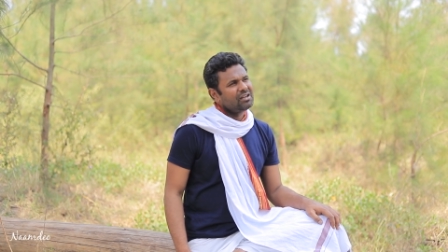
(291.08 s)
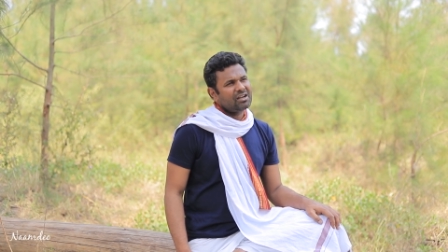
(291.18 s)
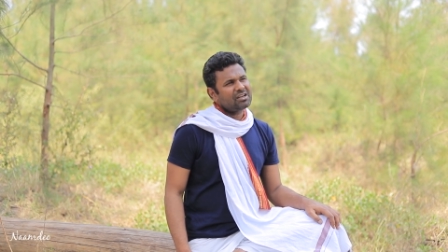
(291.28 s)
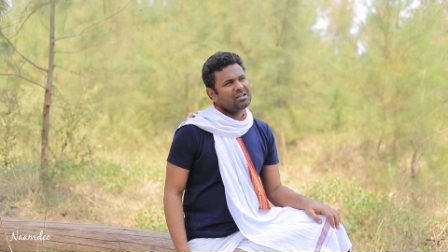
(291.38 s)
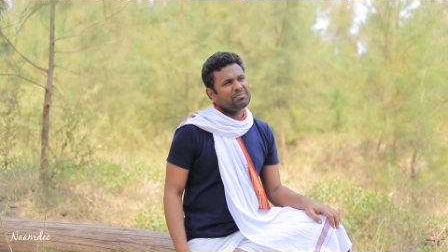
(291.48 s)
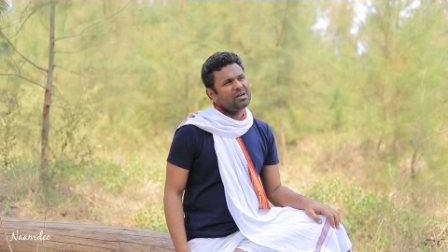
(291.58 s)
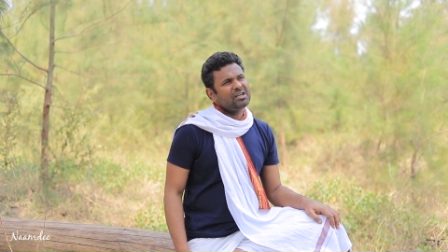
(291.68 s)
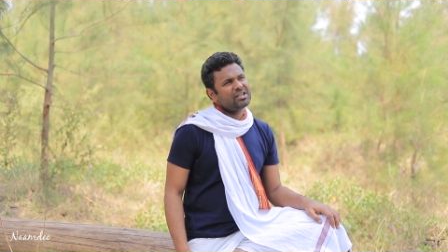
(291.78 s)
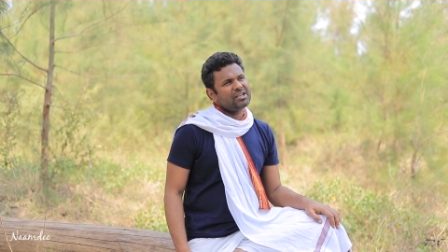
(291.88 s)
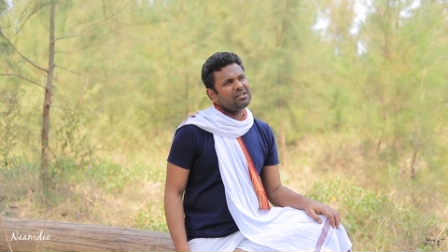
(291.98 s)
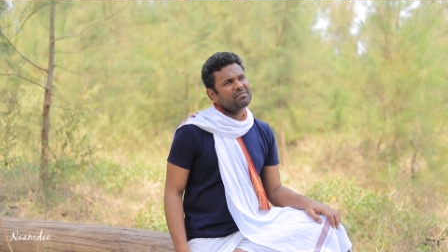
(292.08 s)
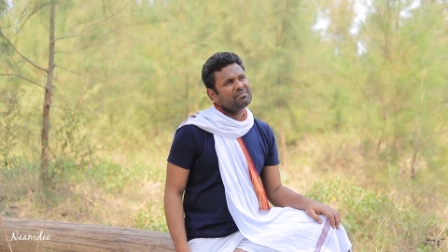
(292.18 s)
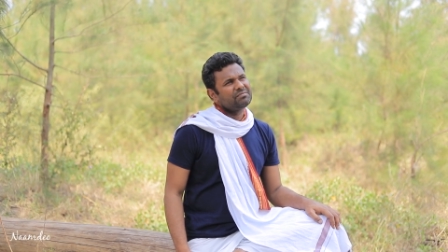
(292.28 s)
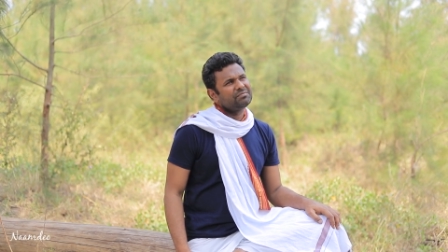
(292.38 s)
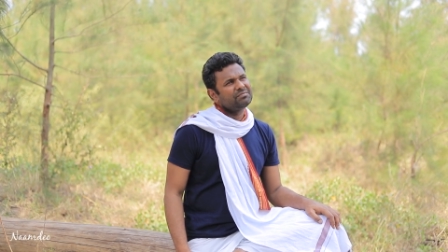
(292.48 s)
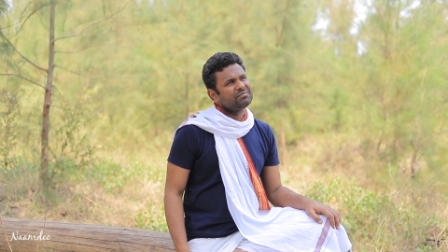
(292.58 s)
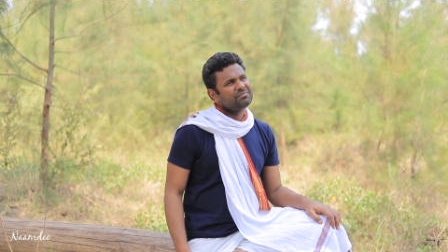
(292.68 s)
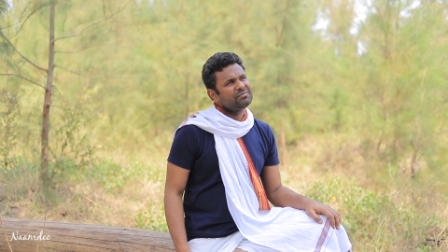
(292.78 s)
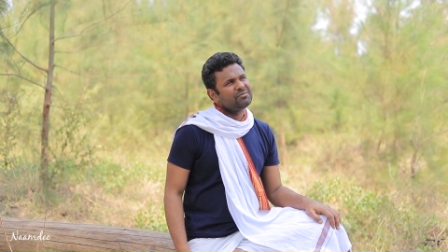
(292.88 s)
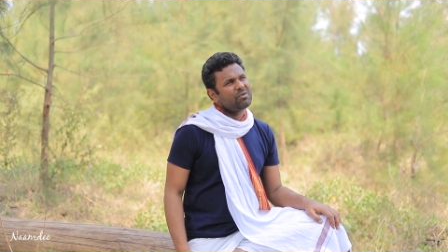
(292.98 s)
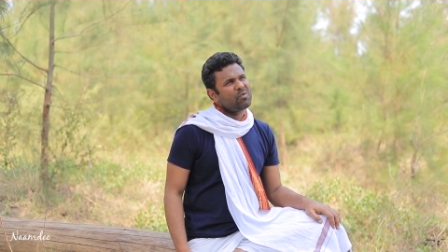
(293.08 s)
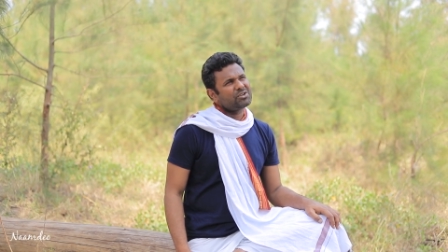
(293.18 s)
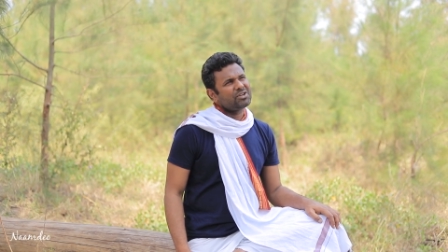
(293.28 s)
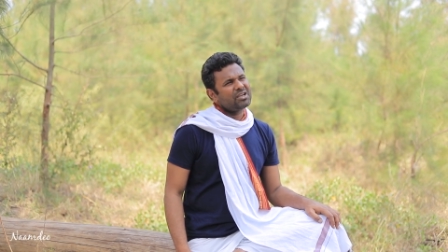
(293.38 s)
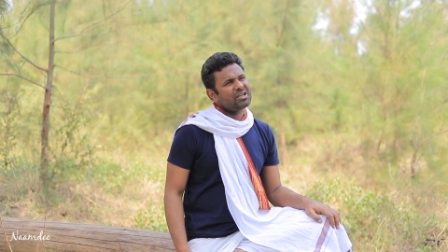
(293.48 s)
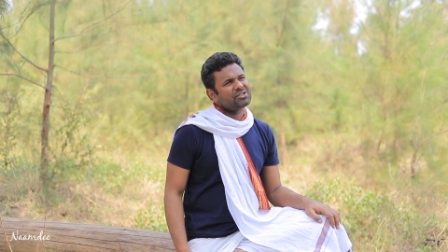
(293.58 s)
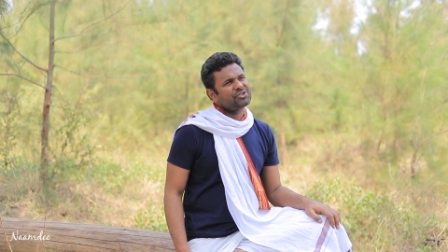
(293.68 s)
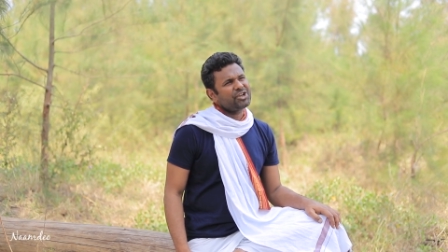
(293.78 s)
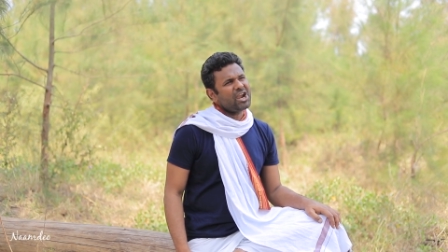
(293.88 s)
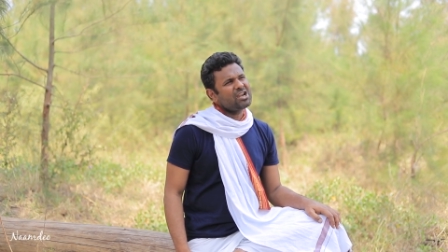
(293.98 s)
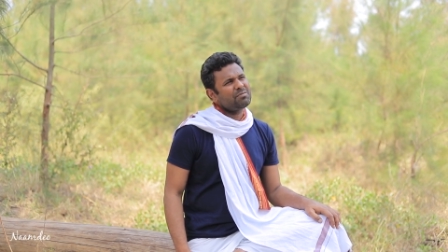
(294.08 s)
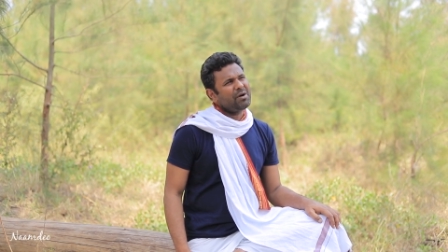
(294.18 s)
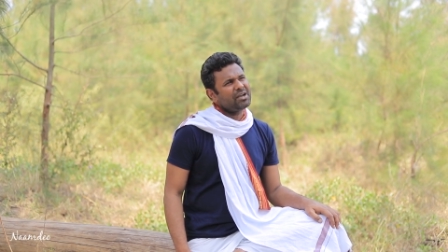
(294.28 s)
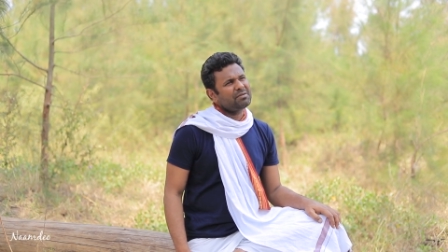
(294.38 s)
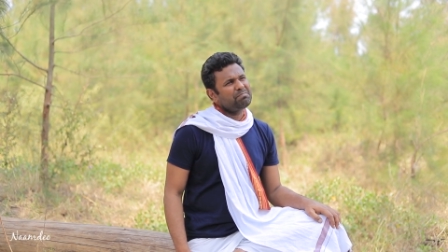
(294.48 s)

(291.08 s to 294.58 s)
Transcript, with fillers: Not liberty which is chained by